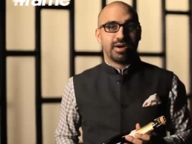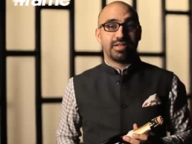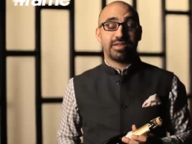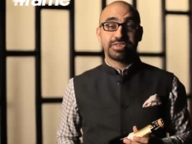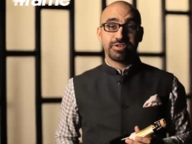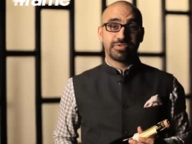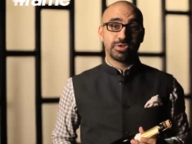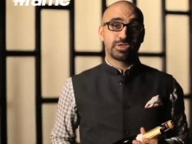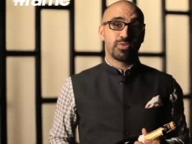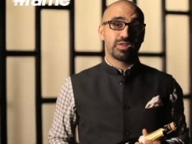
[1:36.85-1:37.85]
Unless you've
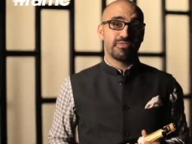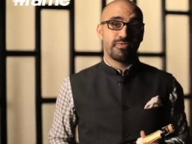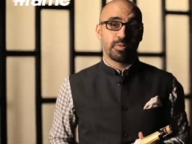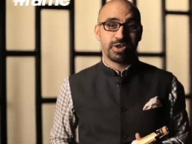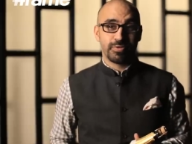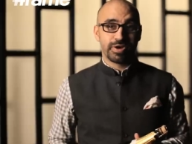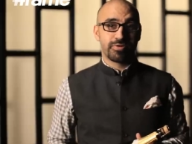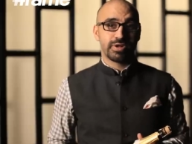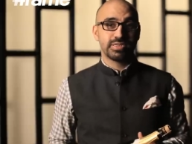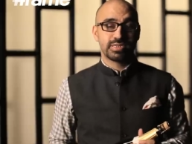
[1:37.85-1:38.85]
just won the Formula
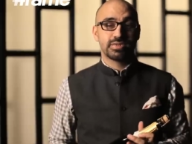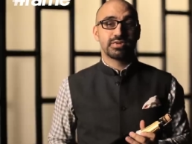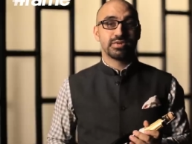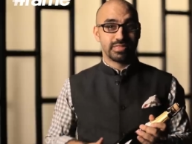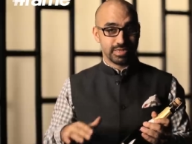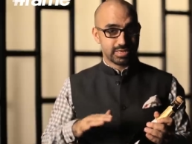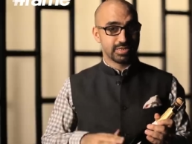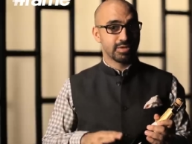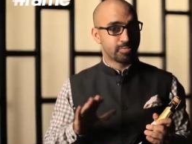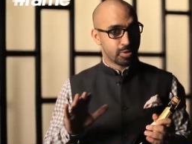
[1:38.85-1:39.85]
1 race, this
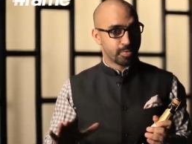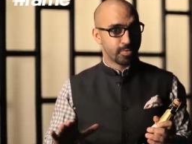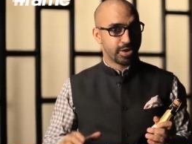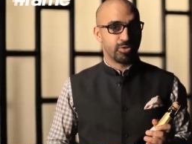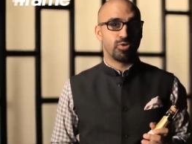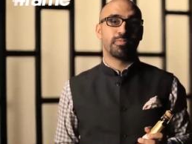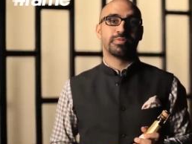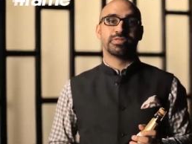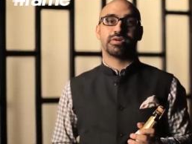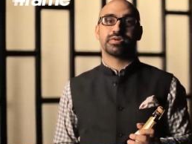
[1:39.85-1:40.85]
is the proper way to
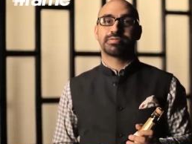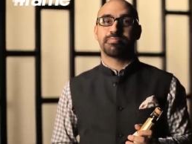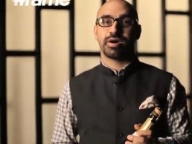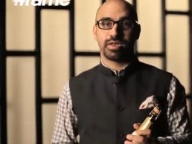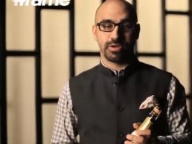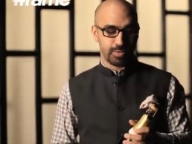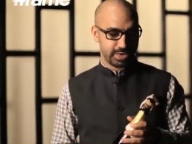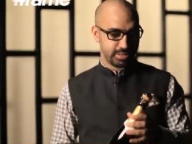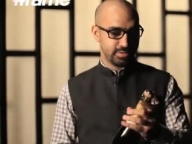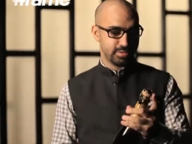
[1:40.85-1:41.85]
open a sparkling
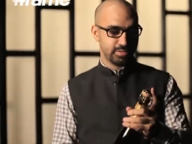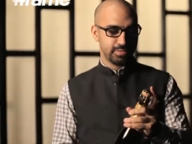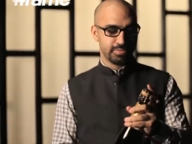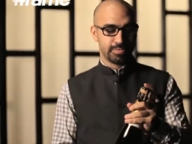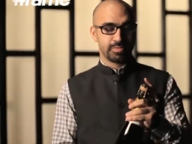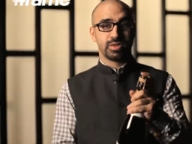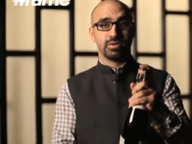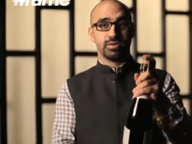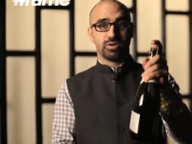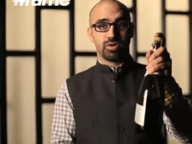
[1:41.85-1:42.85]
wine.
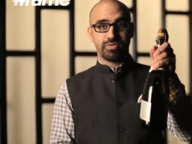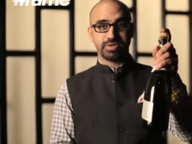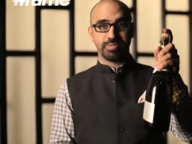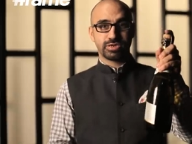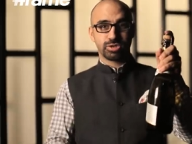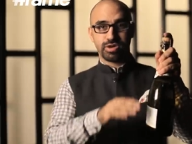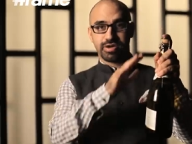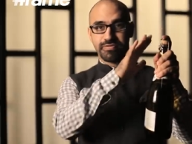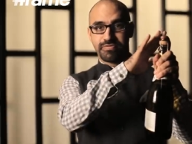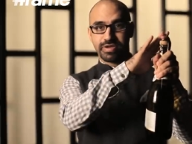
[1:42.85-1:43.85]
Always make sure
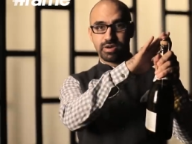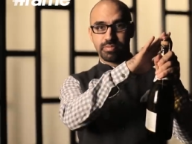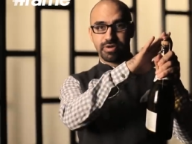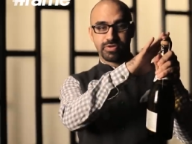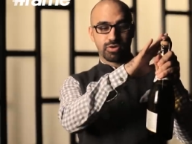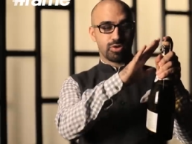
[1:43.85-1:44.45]
you have a finger above the